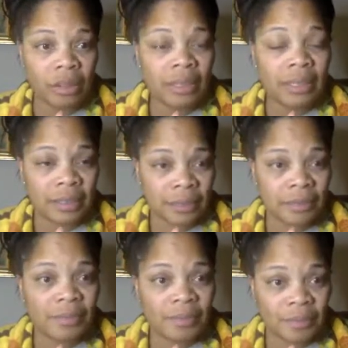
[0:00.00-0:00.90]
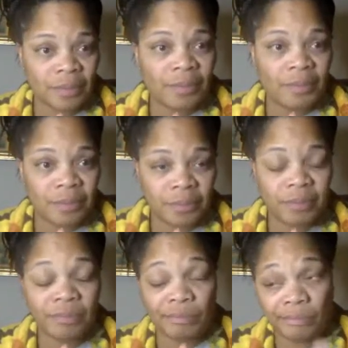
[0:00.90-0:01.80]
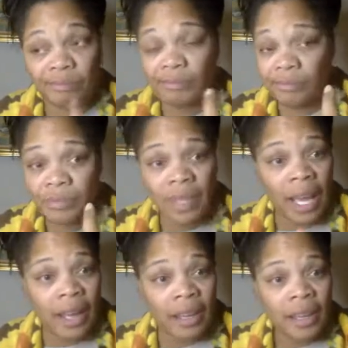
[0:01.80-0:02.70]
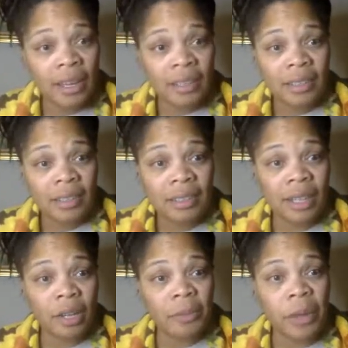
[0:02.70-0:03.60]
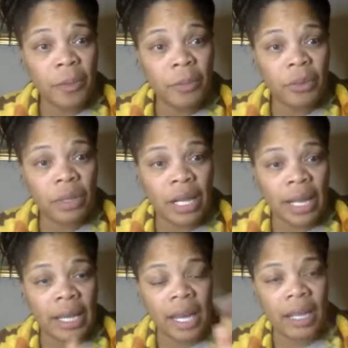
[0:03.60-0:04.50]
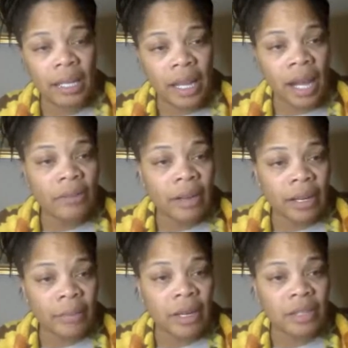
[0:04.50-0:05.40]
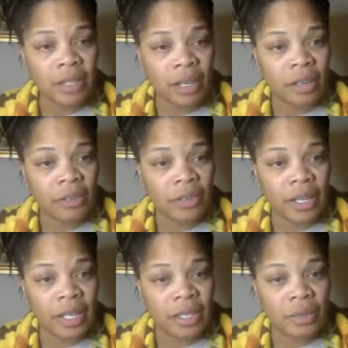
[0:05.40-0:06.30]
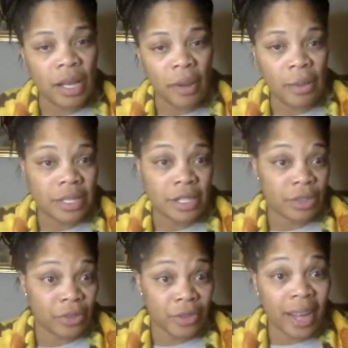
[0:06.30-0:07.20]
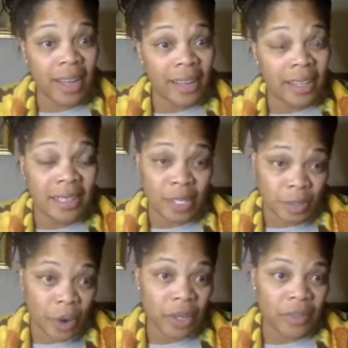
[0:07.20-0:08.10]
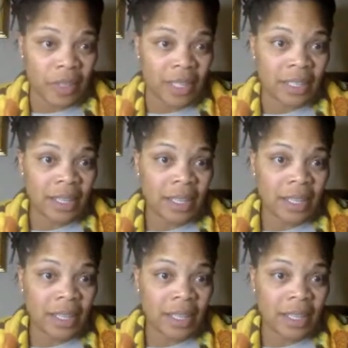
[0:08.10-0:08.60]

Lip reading: had a very similar experience, man. You know, a lot of my... There are people who are like, hey, I recommend her for this. I wasn't a threat. That's part of it.